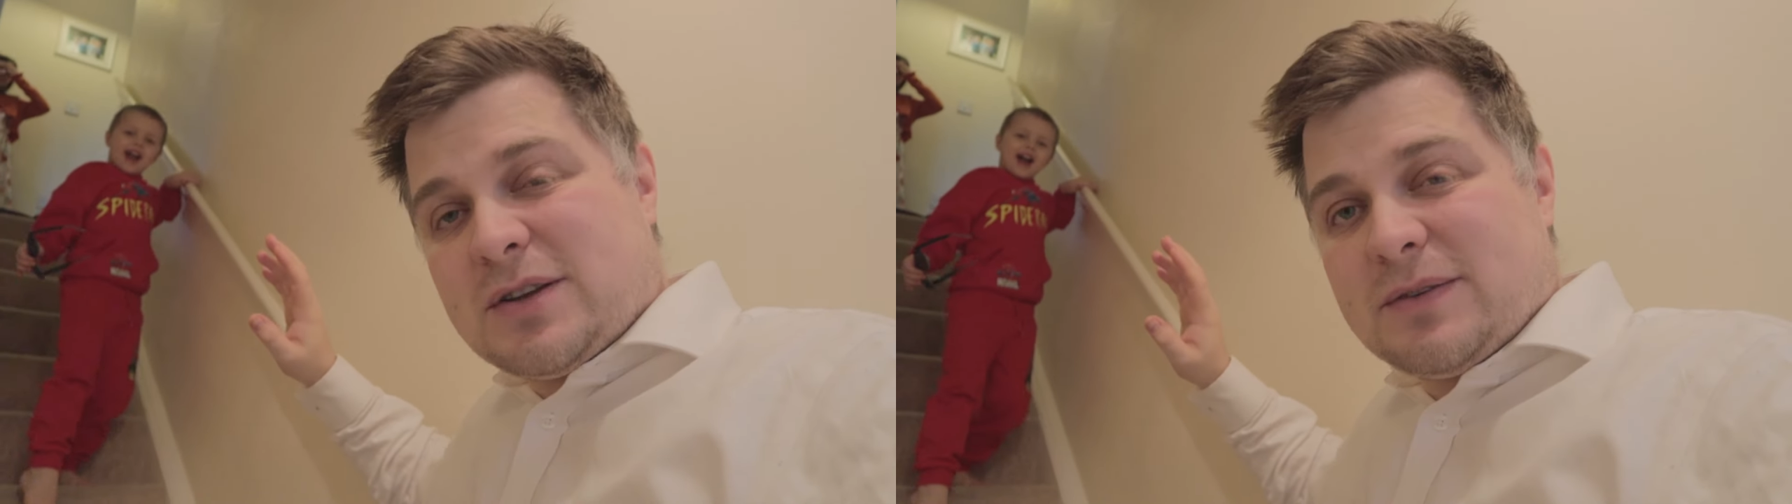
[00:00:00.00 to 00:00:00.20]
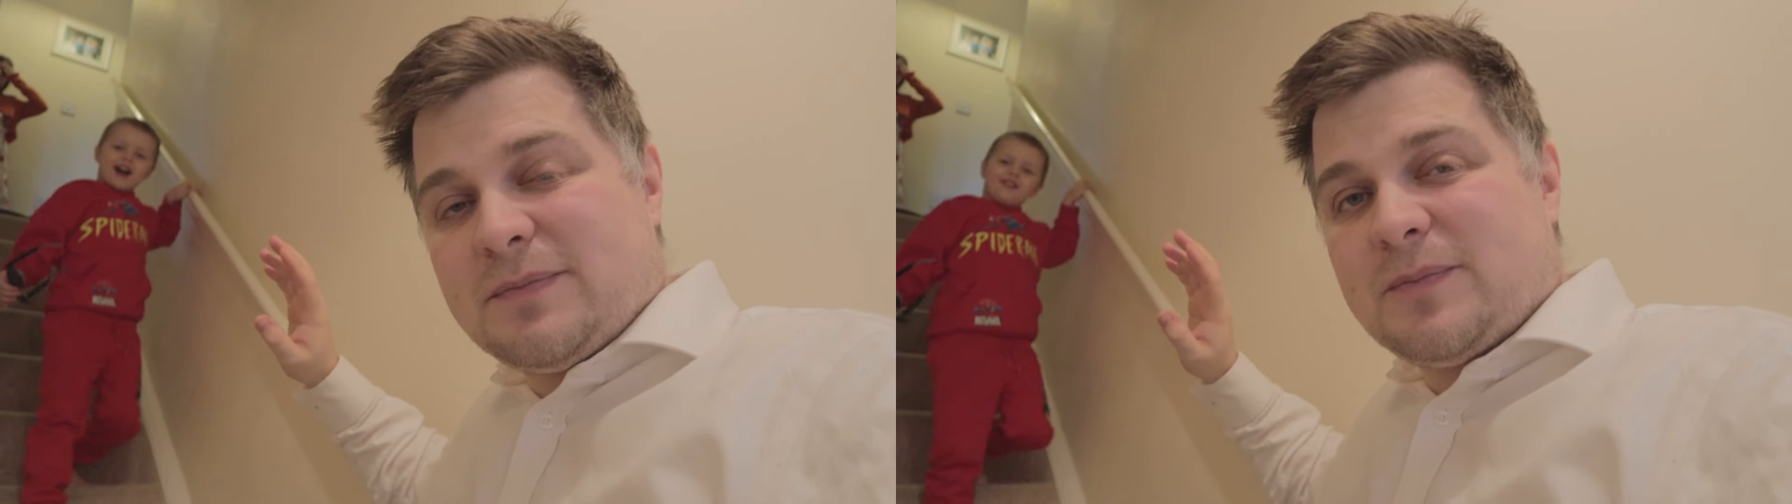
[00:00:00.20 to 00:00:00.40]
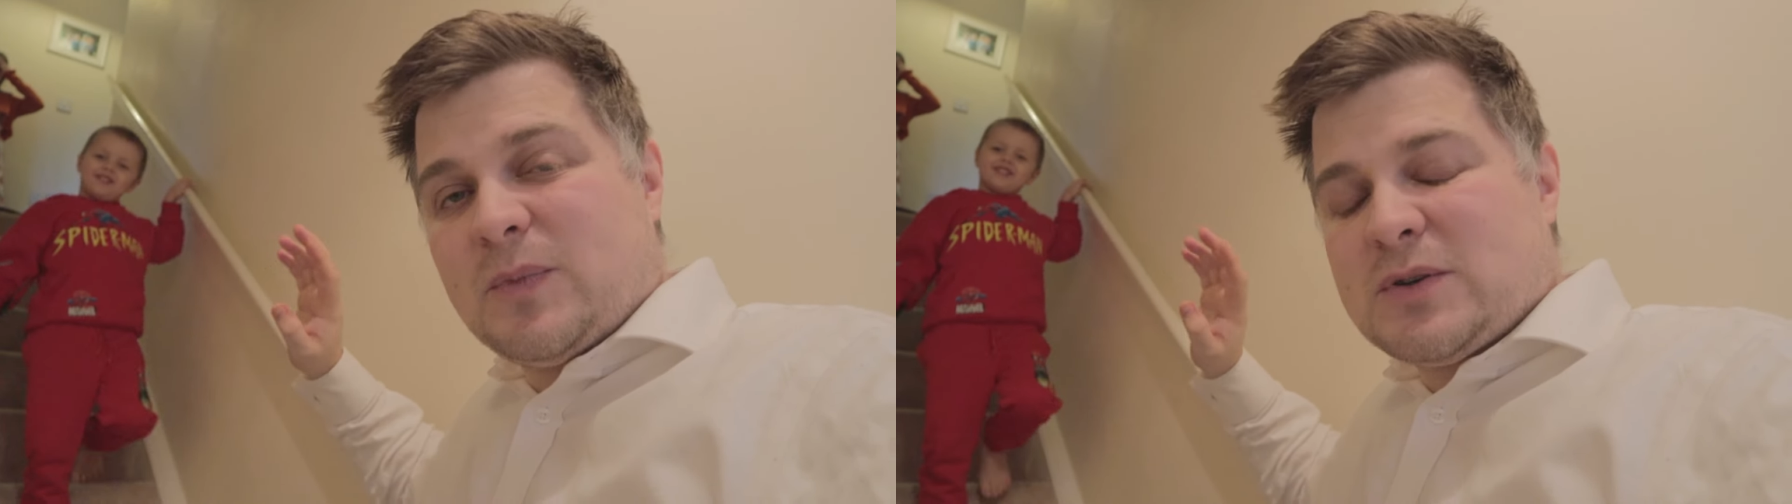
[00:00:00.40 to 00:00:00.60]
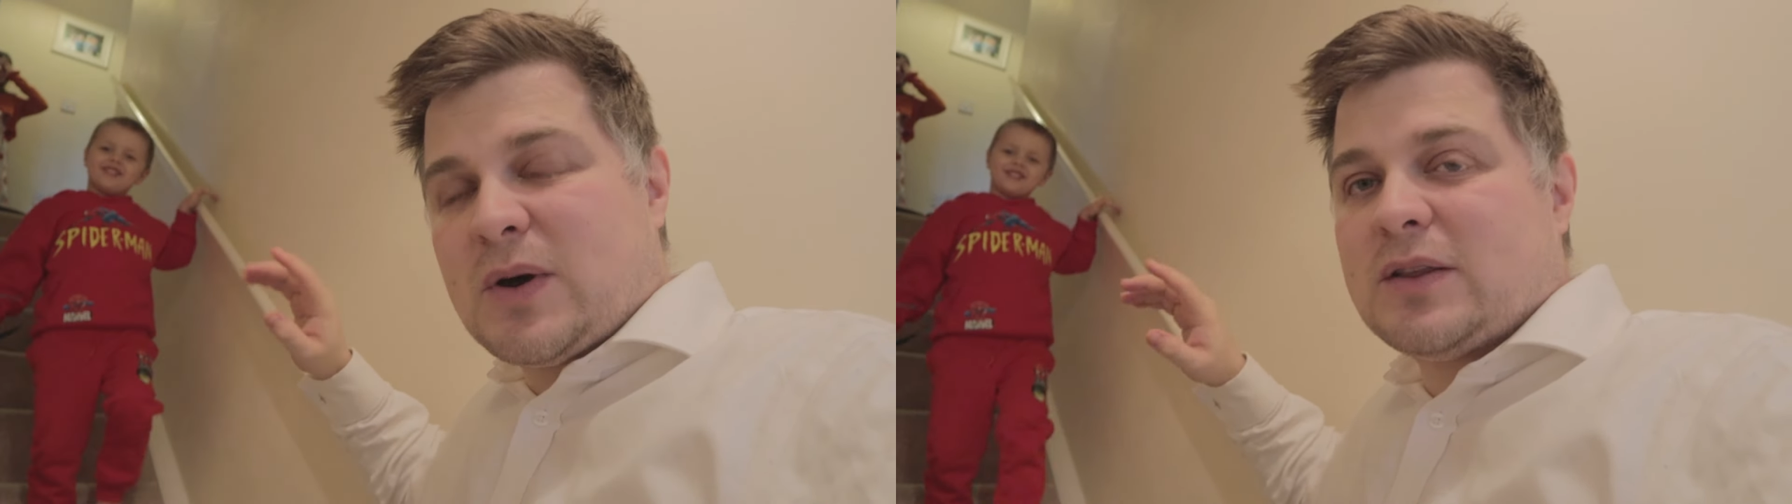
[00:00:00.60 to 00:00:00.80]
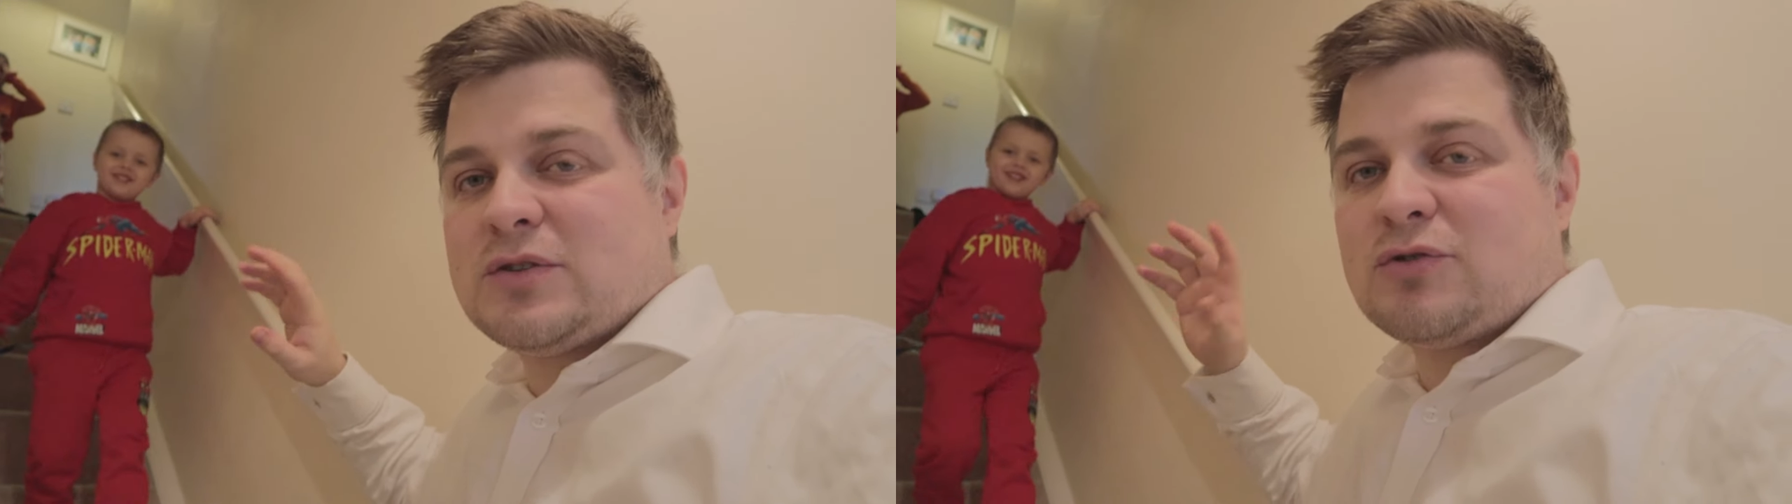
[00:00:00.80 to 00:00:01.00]
Now. We
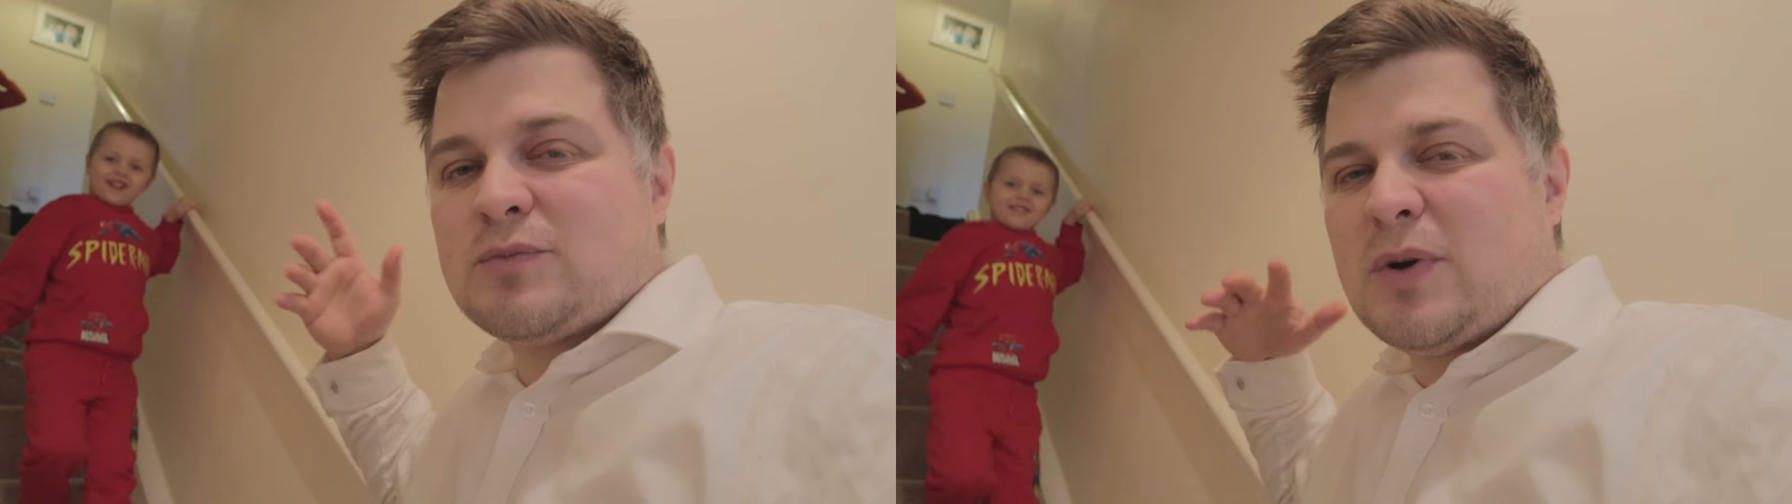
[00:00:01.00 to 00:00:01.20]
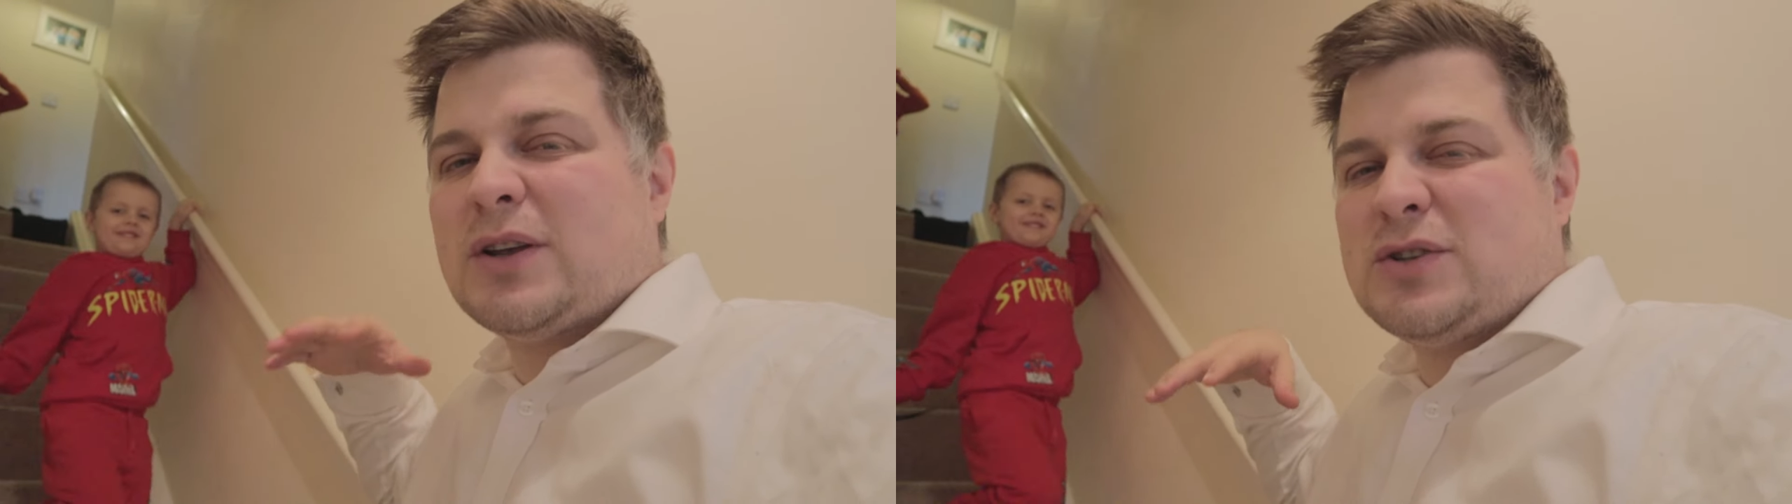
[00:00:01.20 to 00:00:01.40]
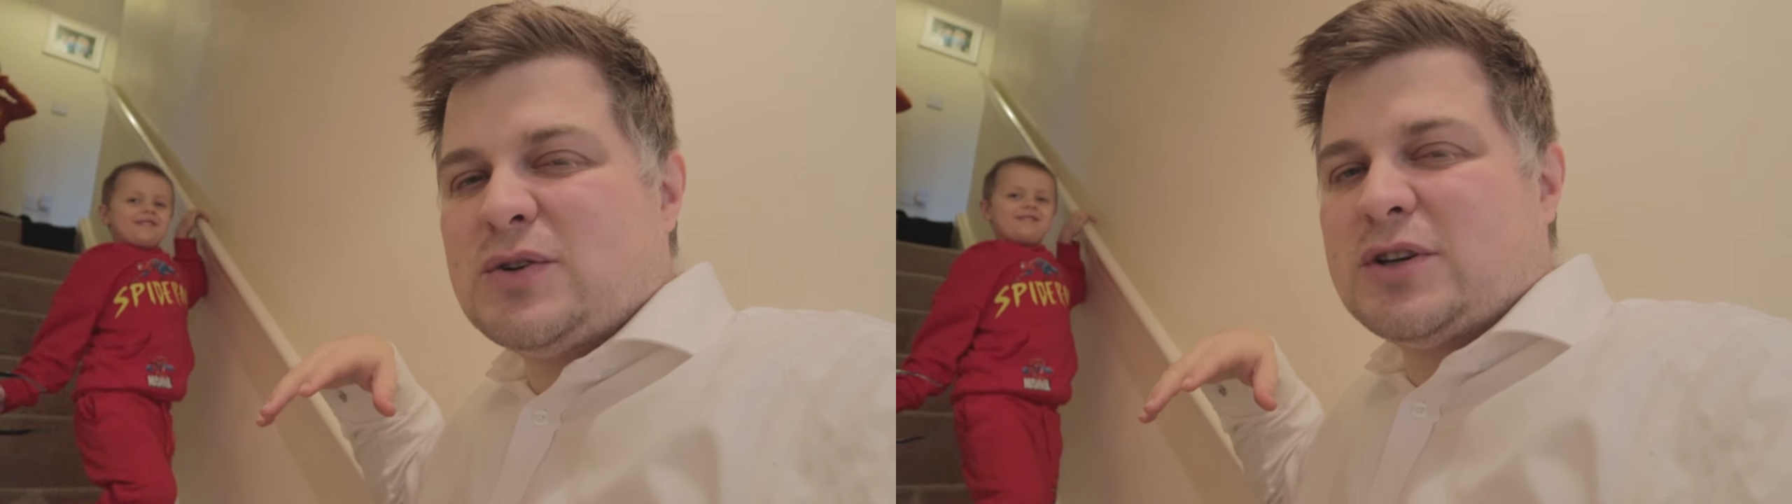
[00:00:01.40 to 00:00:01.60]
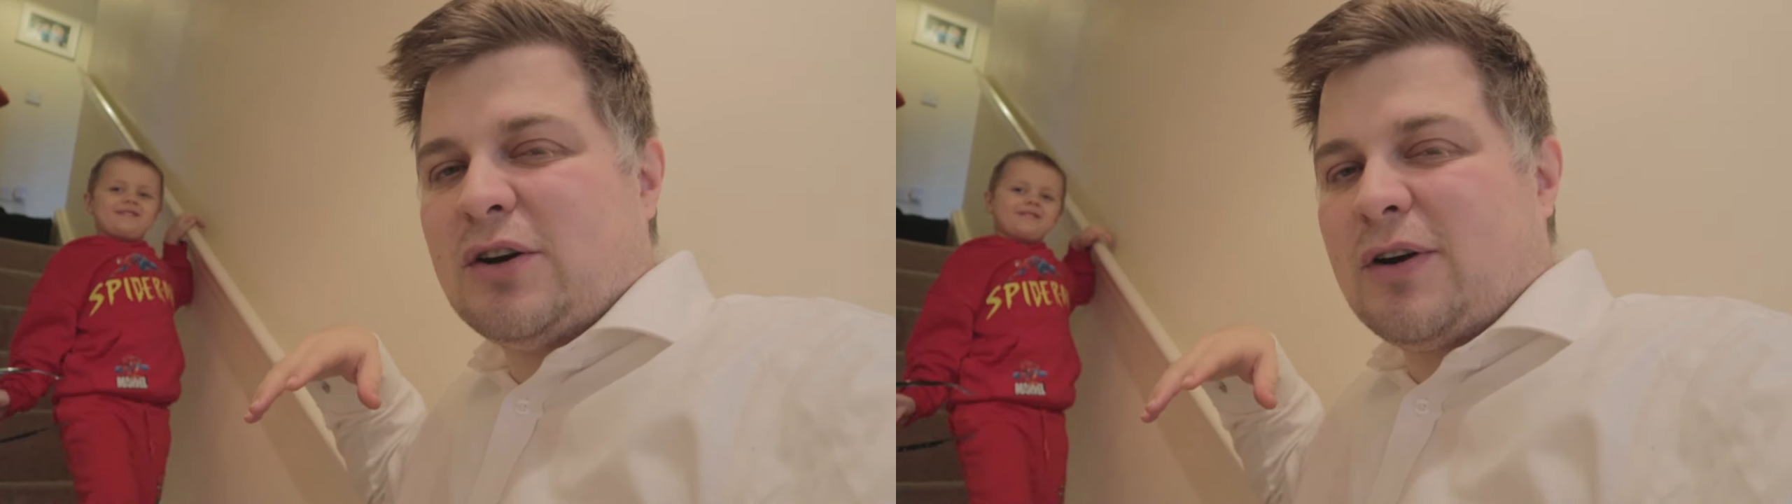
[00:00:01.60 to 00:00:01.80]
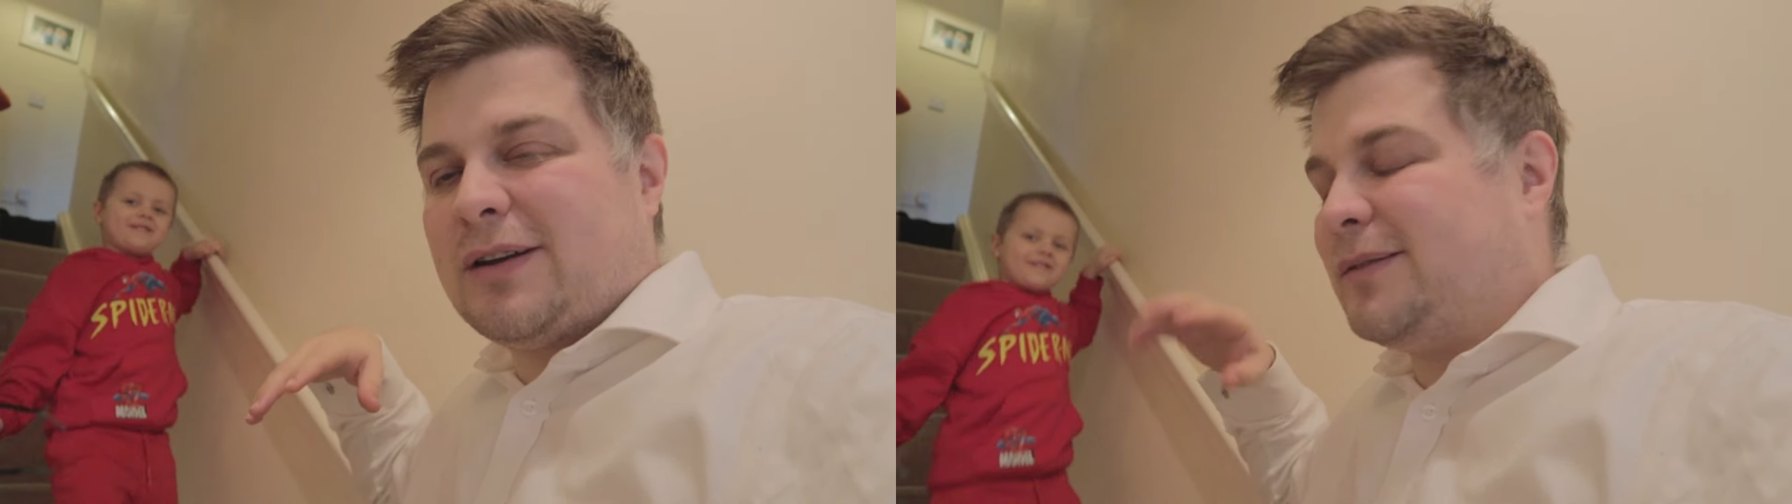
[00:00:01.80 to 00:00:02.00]
sort out the children. Molly's usually
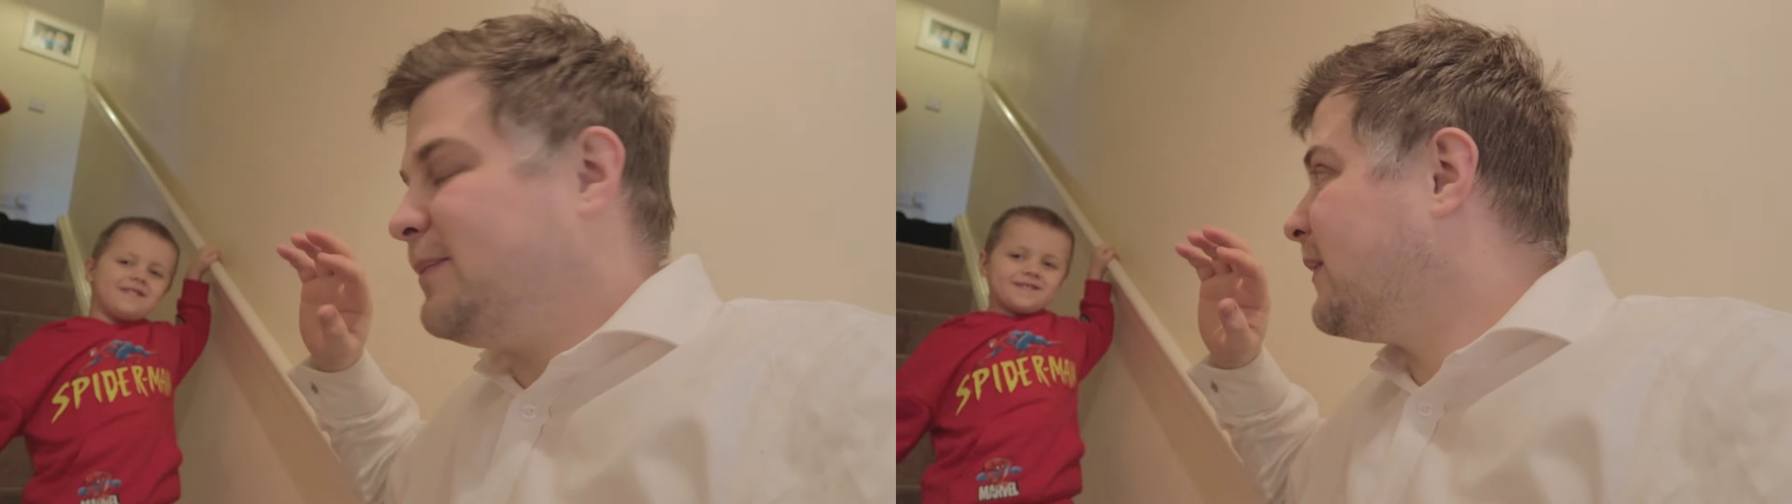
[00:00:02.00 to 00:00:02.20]
all right.